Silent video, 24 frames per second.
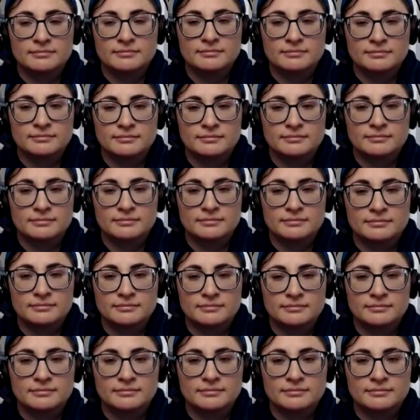
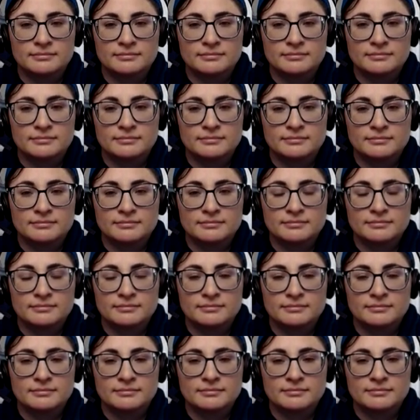
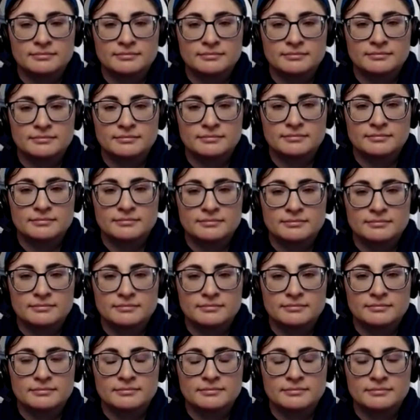
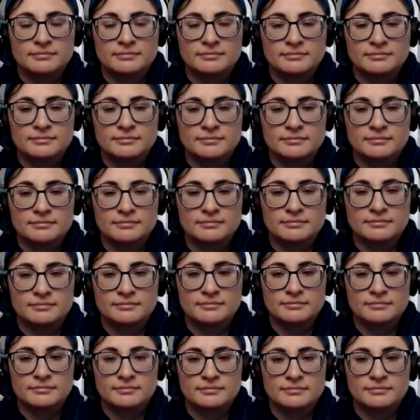
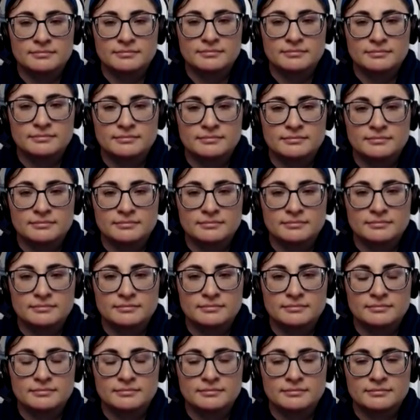
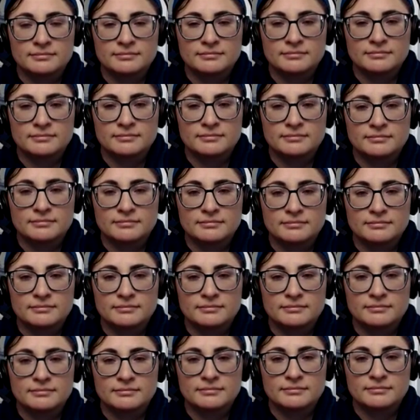
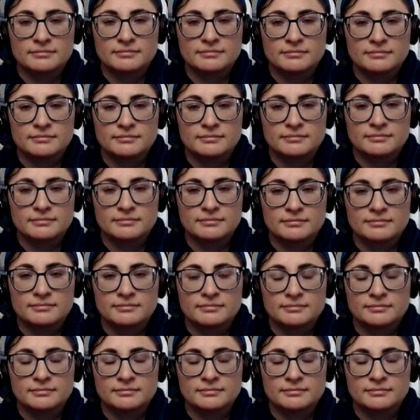[no speech]